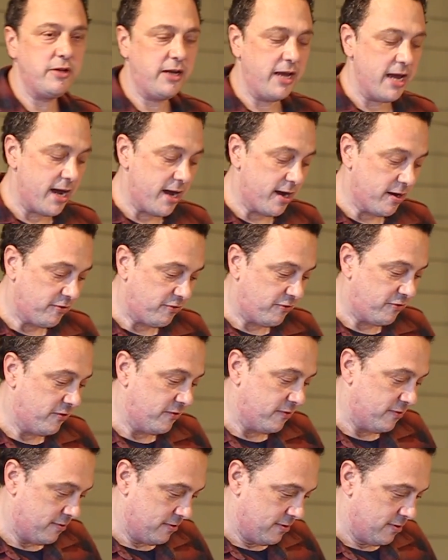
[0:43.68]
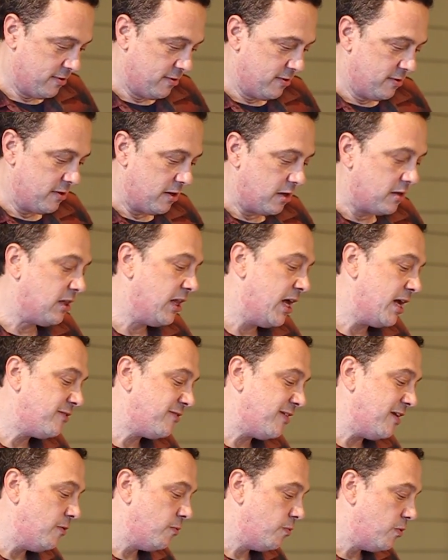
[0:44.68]
gash, a
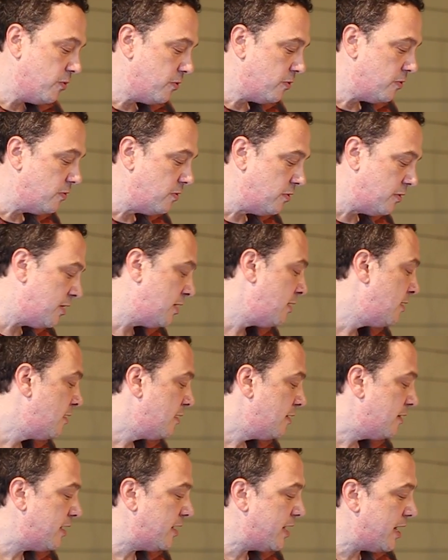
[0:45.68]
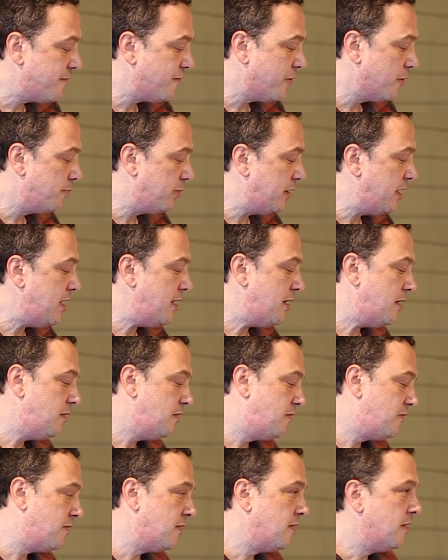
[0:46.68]
glancing wound that ever
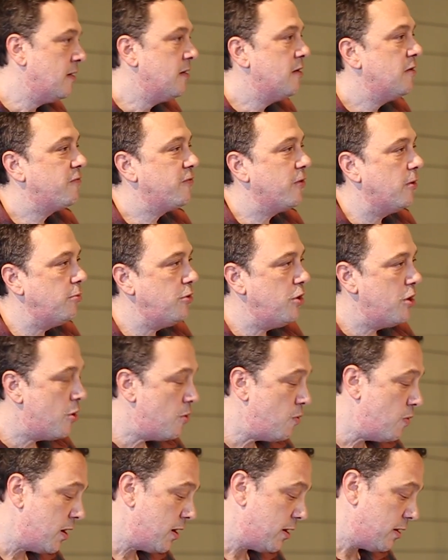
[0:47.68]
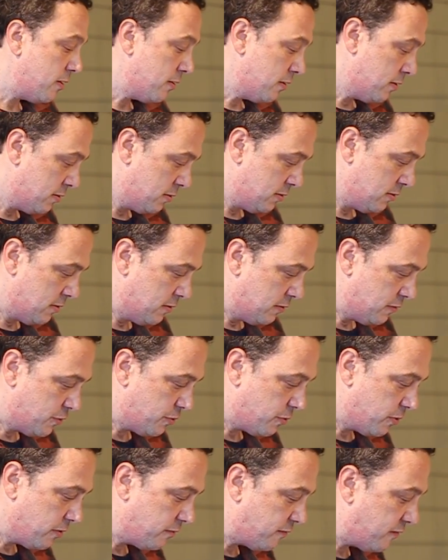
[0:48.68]
bleeds from nowhere
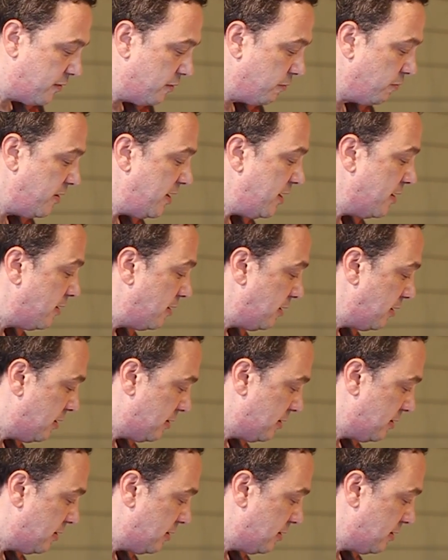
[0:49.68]
towards the real.